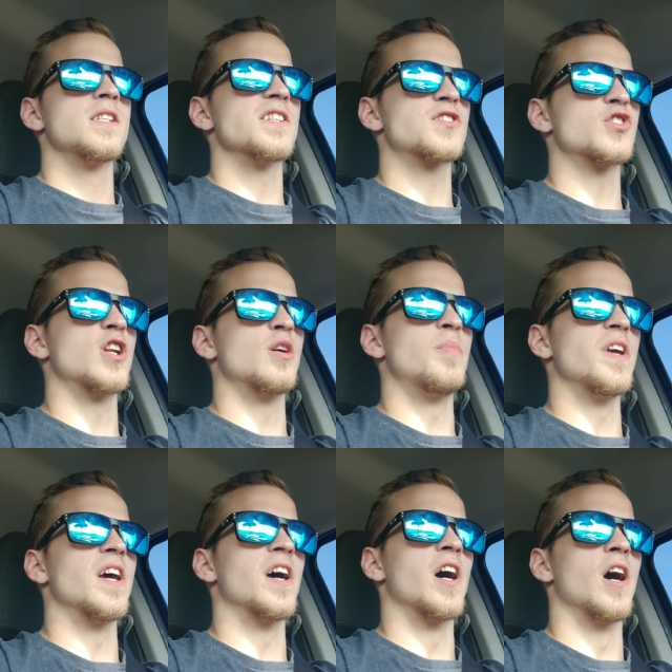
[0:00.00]
This is gonna
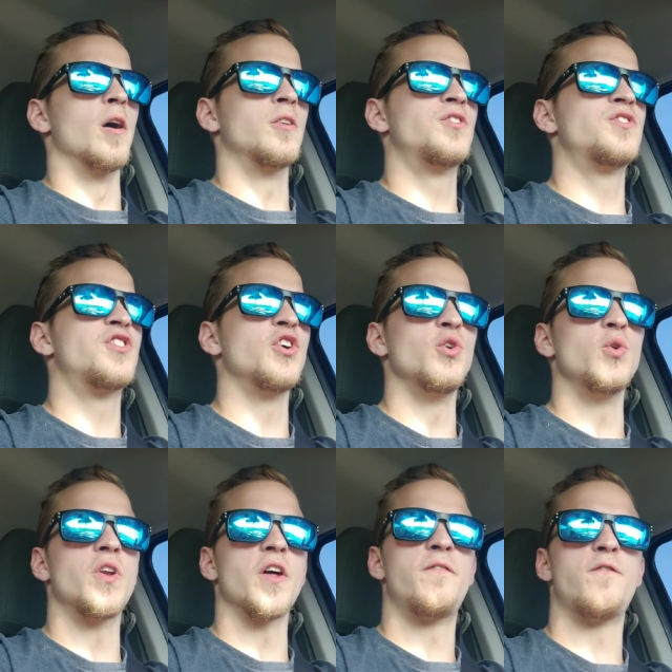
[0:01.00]
be a
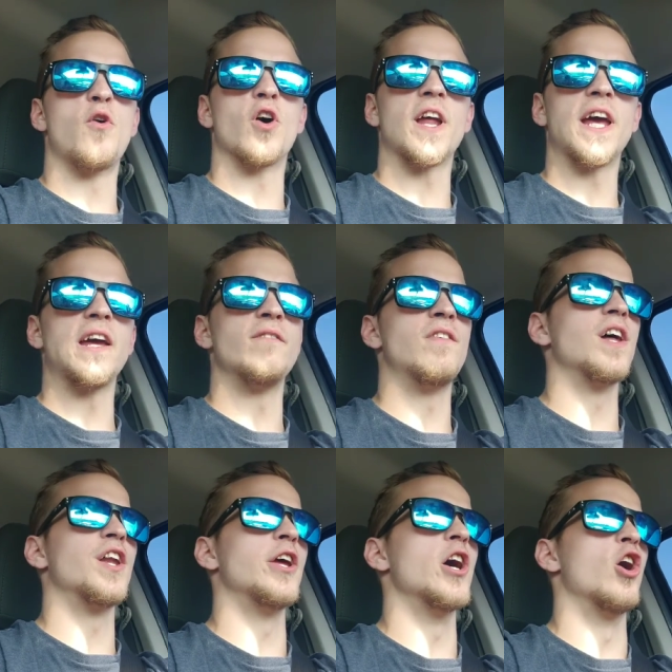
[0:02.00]
two to four day
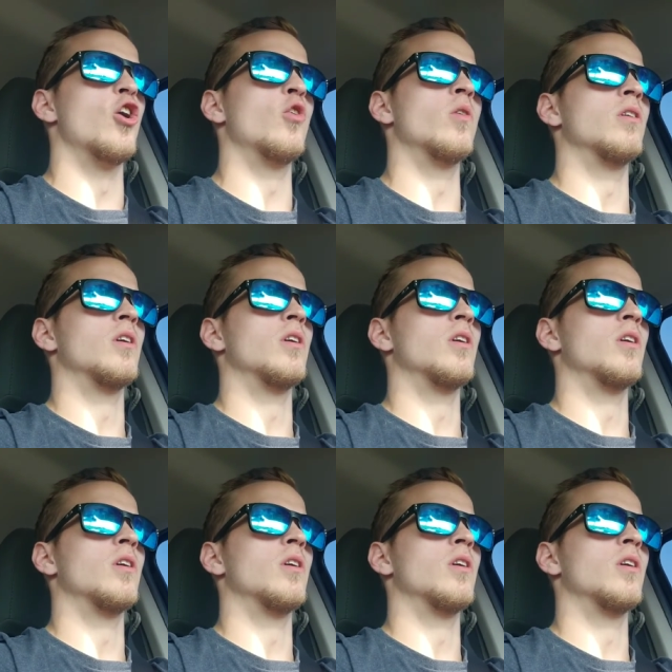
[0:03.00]
video